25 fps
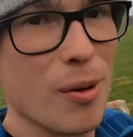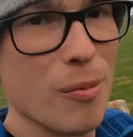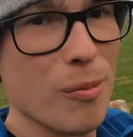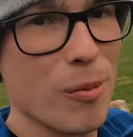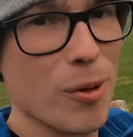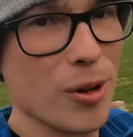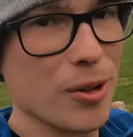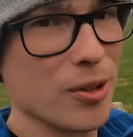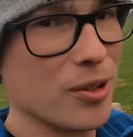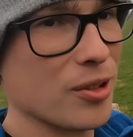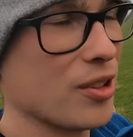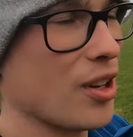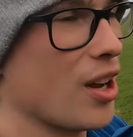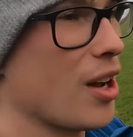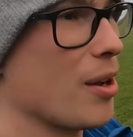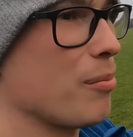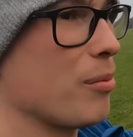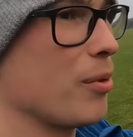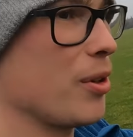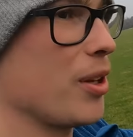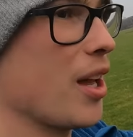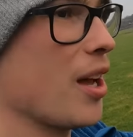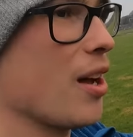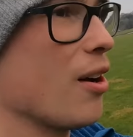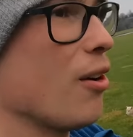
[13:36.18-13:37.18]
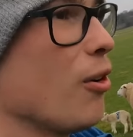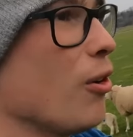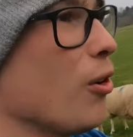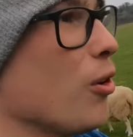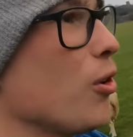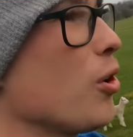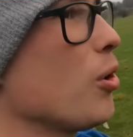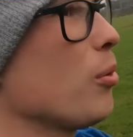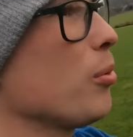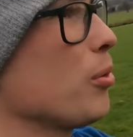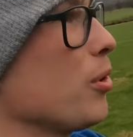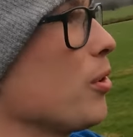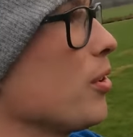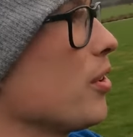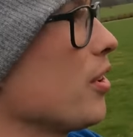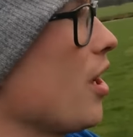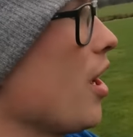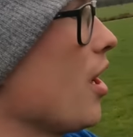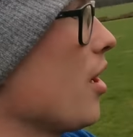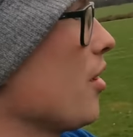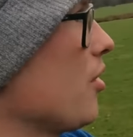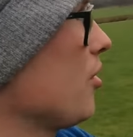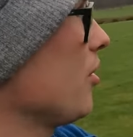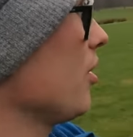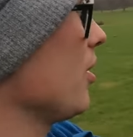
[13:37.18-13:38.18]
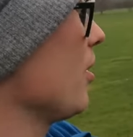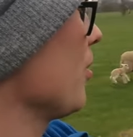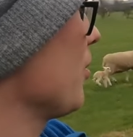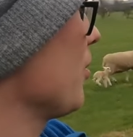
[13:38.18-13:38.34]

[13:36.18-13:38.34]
on one side. But yeah, all coupled up nicely.